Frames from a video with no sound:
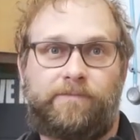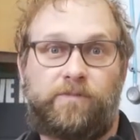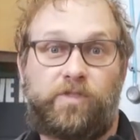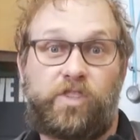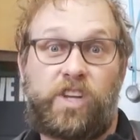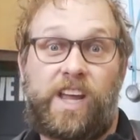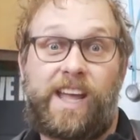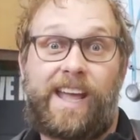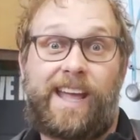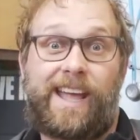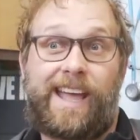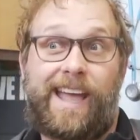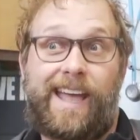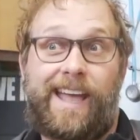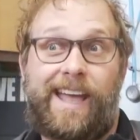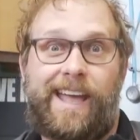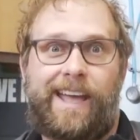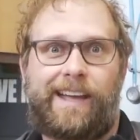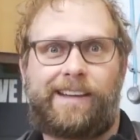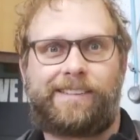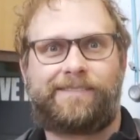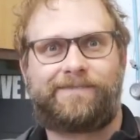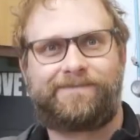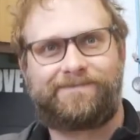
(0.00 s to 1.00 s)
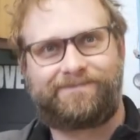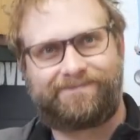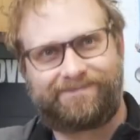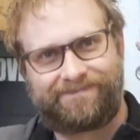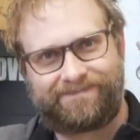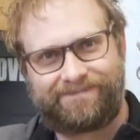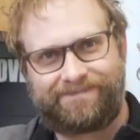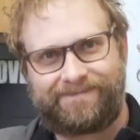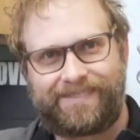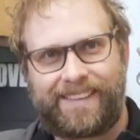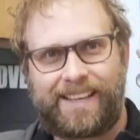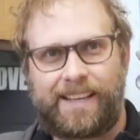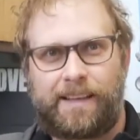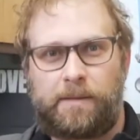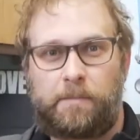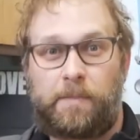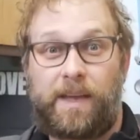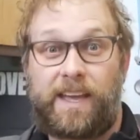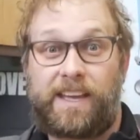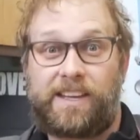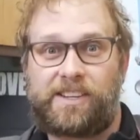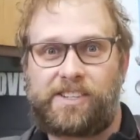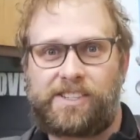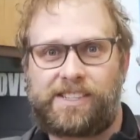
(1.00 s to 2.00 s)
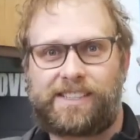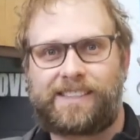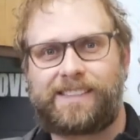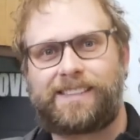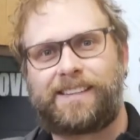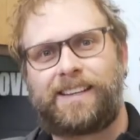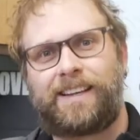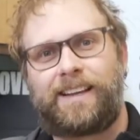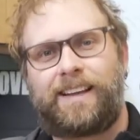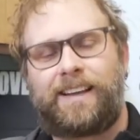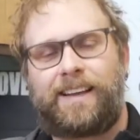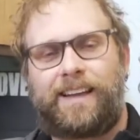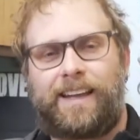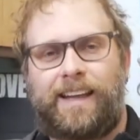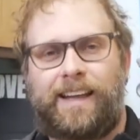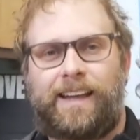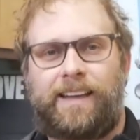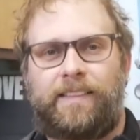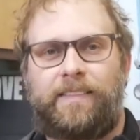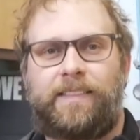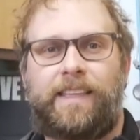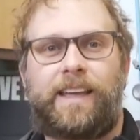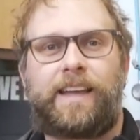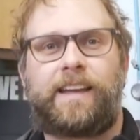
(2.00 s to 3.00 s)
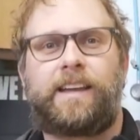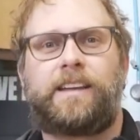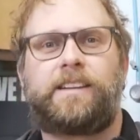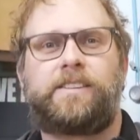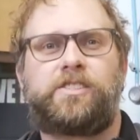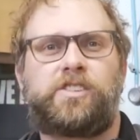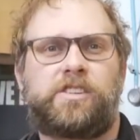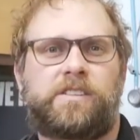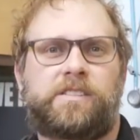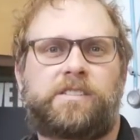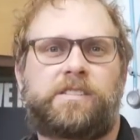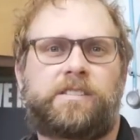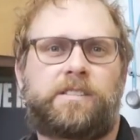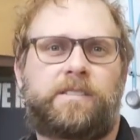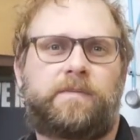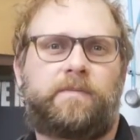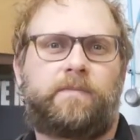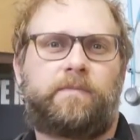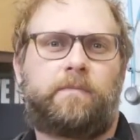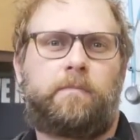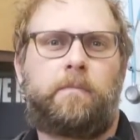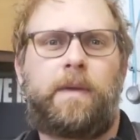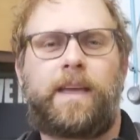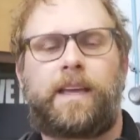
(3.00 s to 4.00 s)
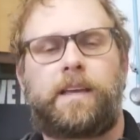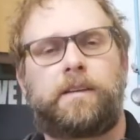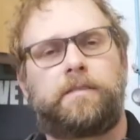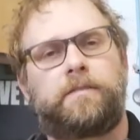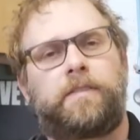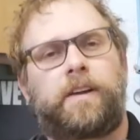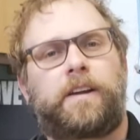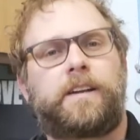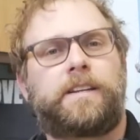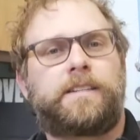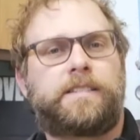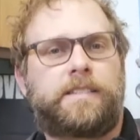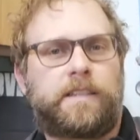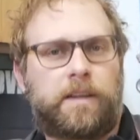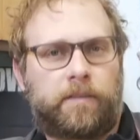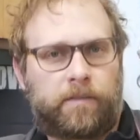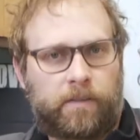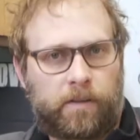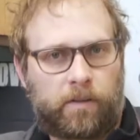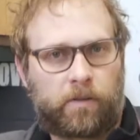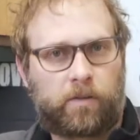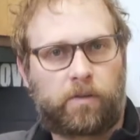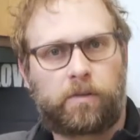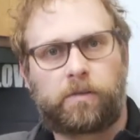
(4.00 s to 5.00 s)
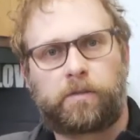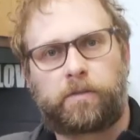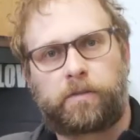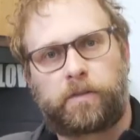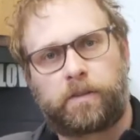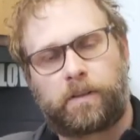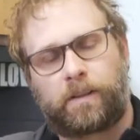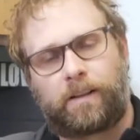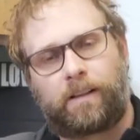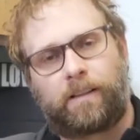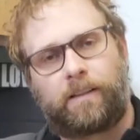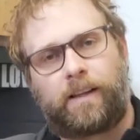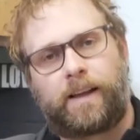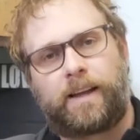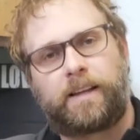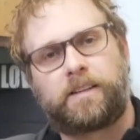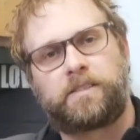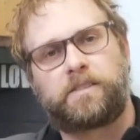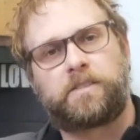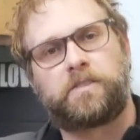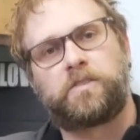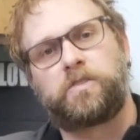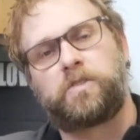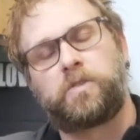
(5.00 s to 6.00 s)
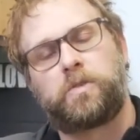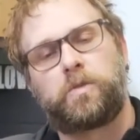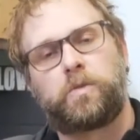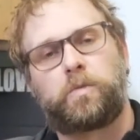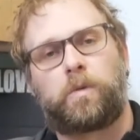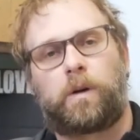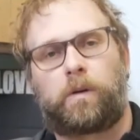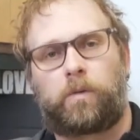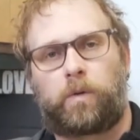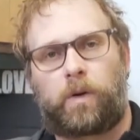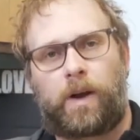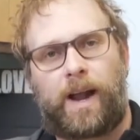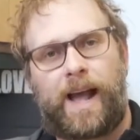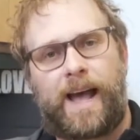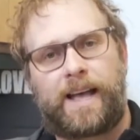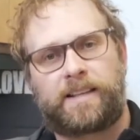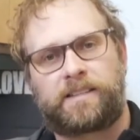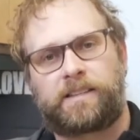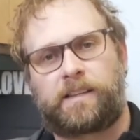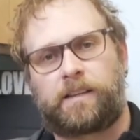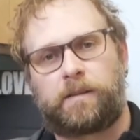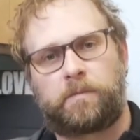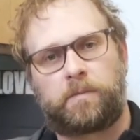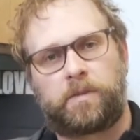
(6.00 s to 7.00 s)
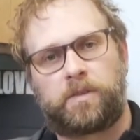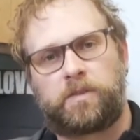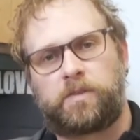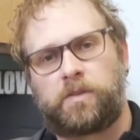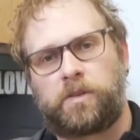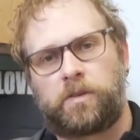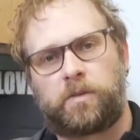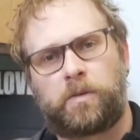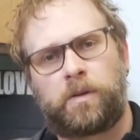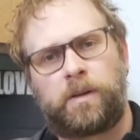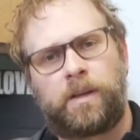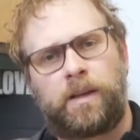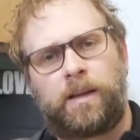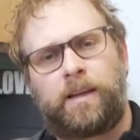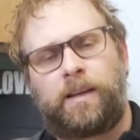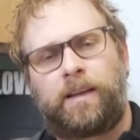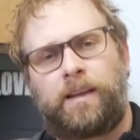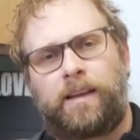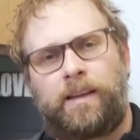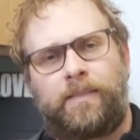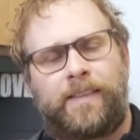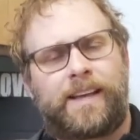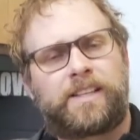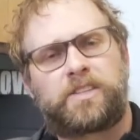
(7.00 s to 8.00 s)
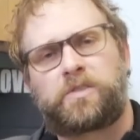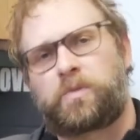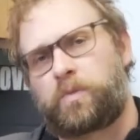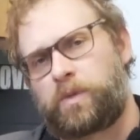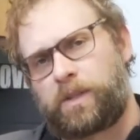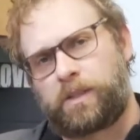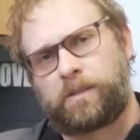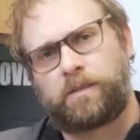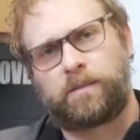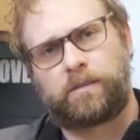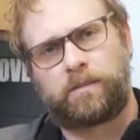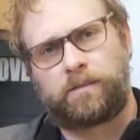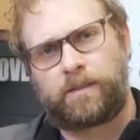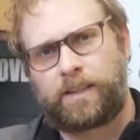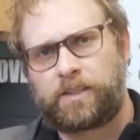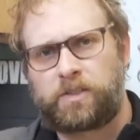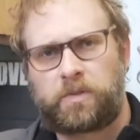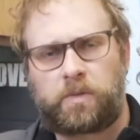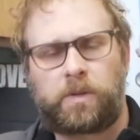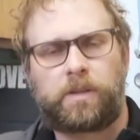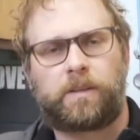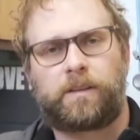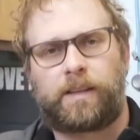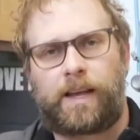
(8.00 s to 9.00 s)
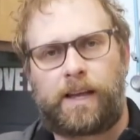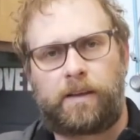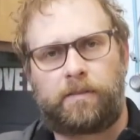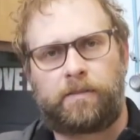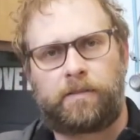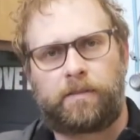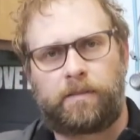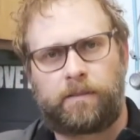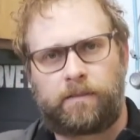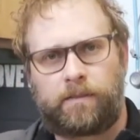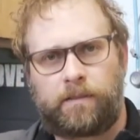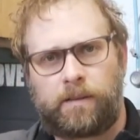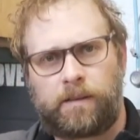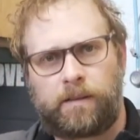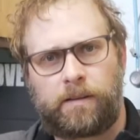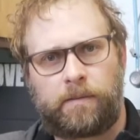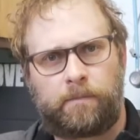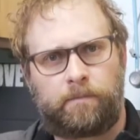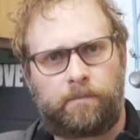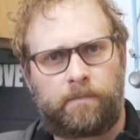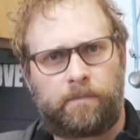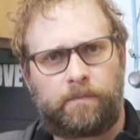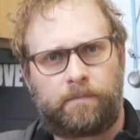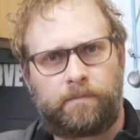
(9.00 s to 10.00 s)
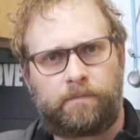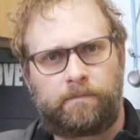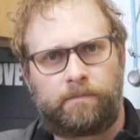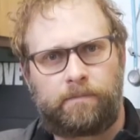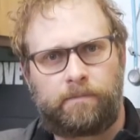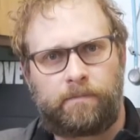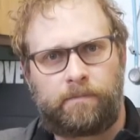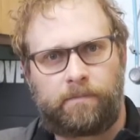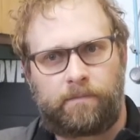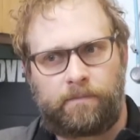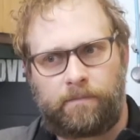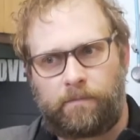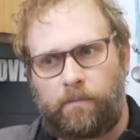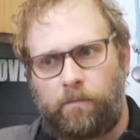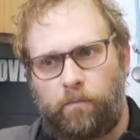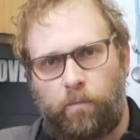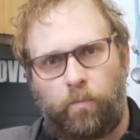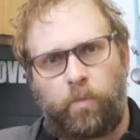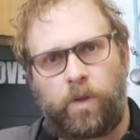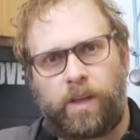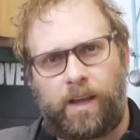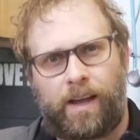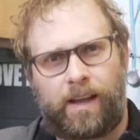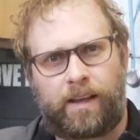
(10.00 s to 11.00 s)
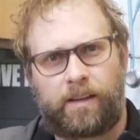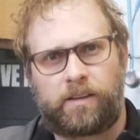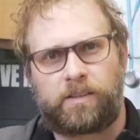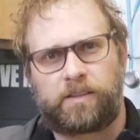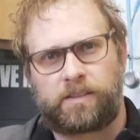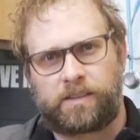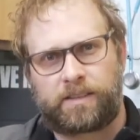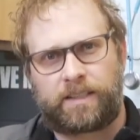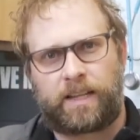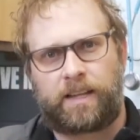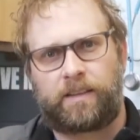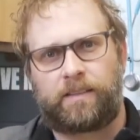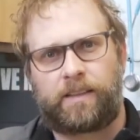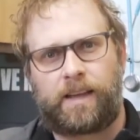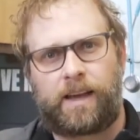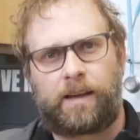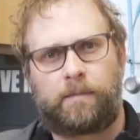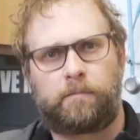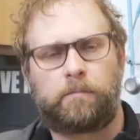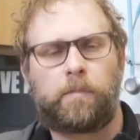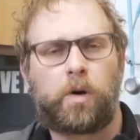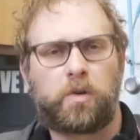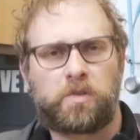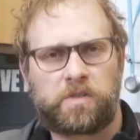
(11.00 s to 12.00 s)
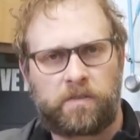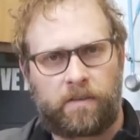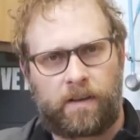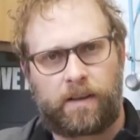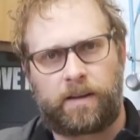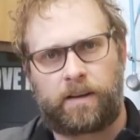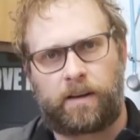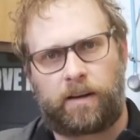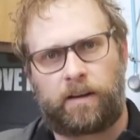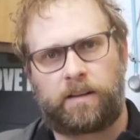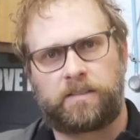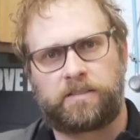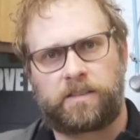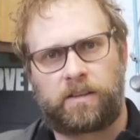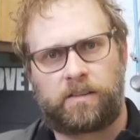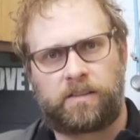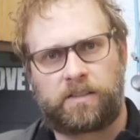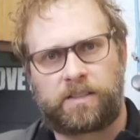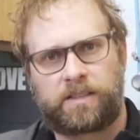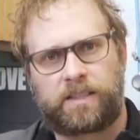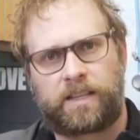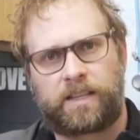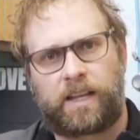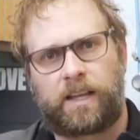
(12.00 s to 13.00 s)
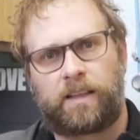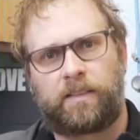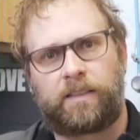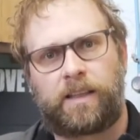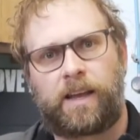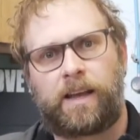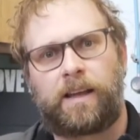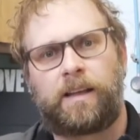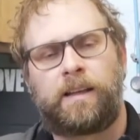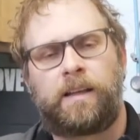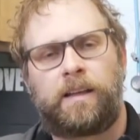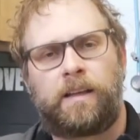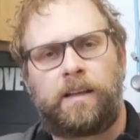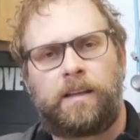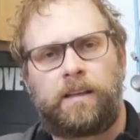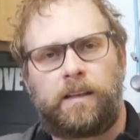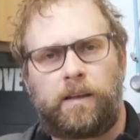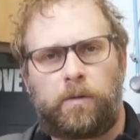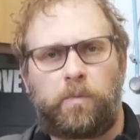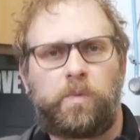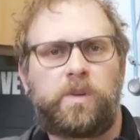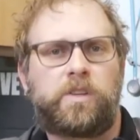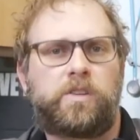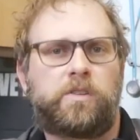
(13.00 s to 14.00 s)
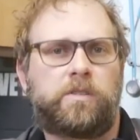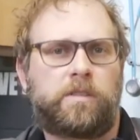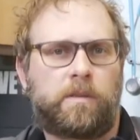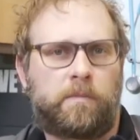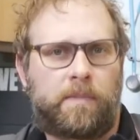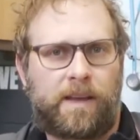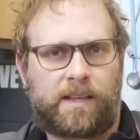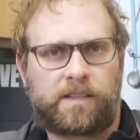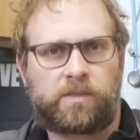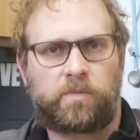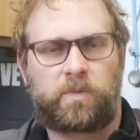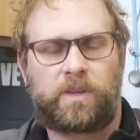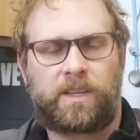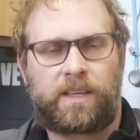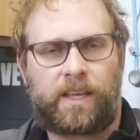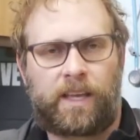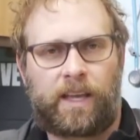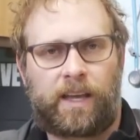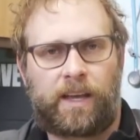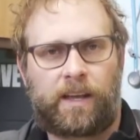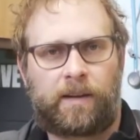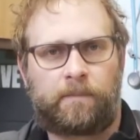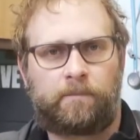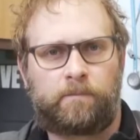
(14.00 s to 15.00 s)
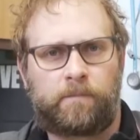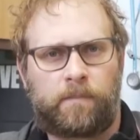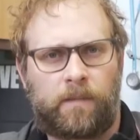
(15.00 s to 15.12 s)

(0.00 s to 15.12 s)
HJA patient, and they just make it very difficult for the client to do what we're asking them to do. And that's real. That's real life. I understand that. Most veterinarians understand that. And we do the best we can.